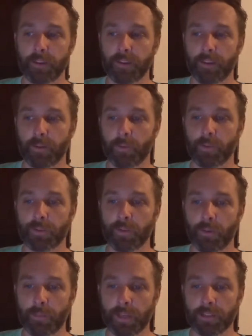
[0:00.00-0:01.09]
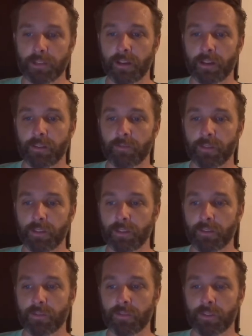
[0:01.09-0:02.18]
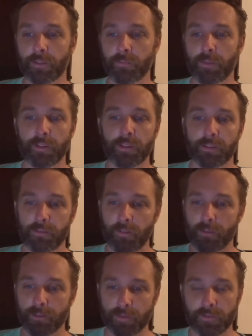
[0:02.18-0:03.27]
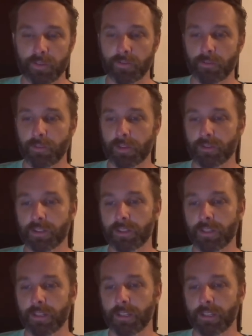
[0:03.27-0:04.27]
where we do our baseline and really look through the community and all sorts of different metrics.